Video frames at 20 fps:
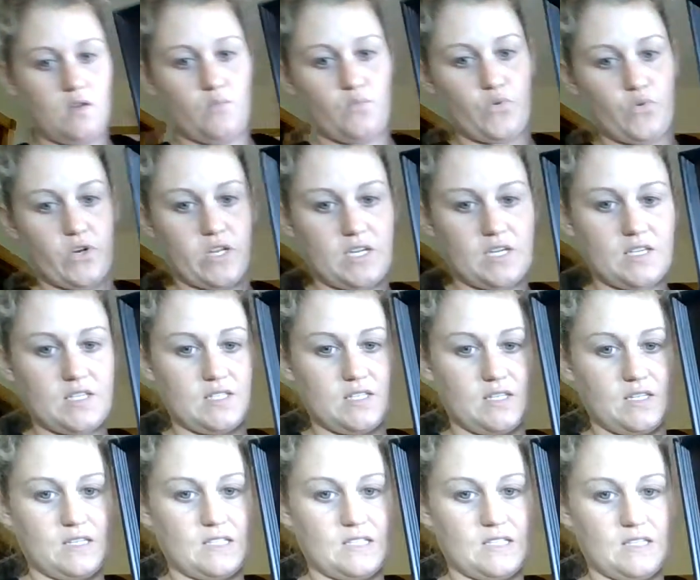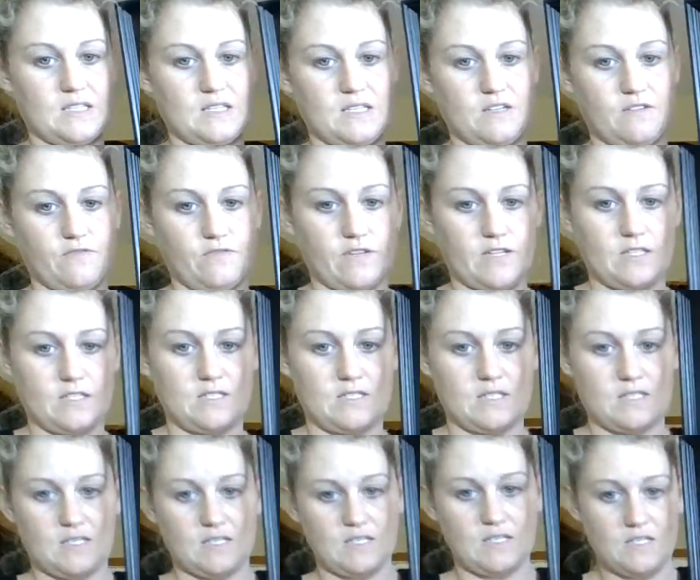pretty easy to see the
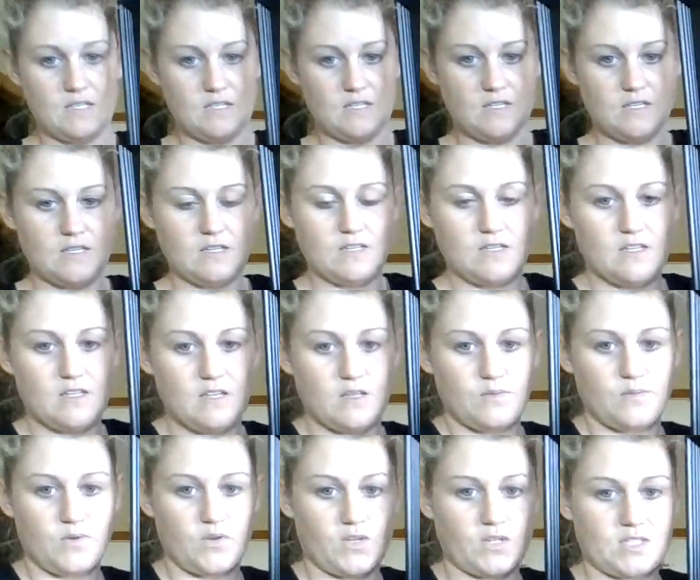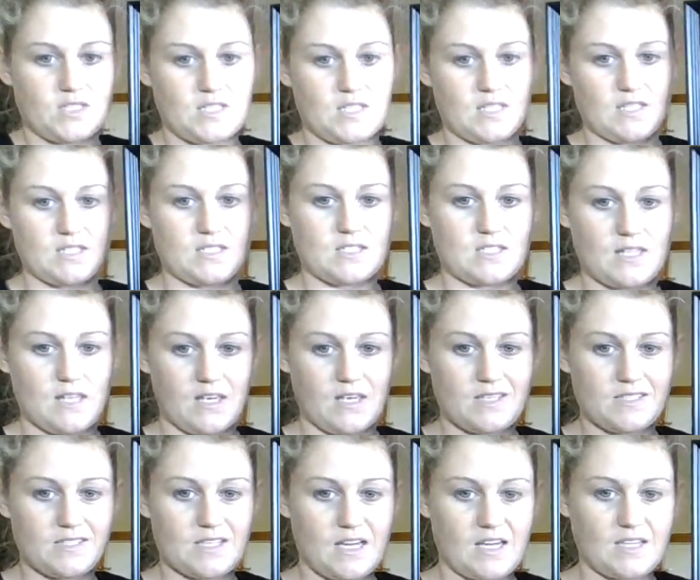difference. You can see this
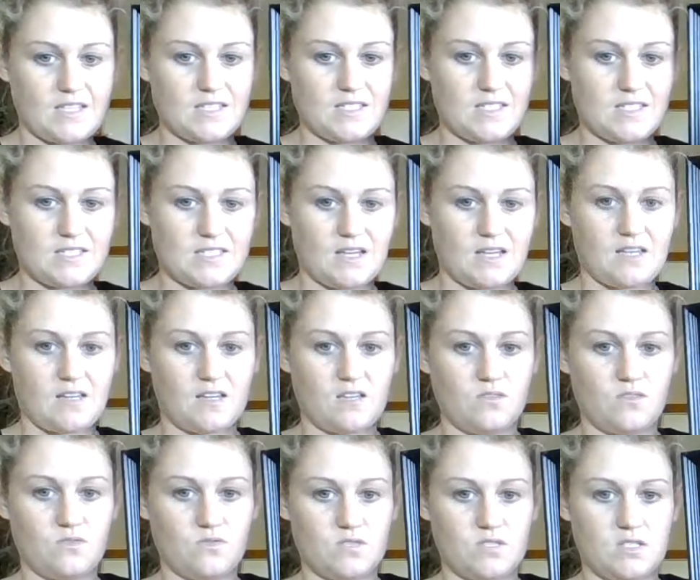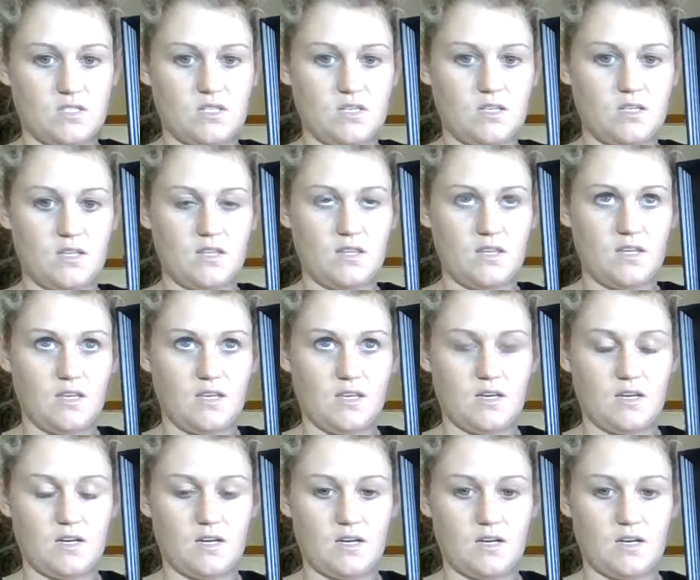side is the side I used the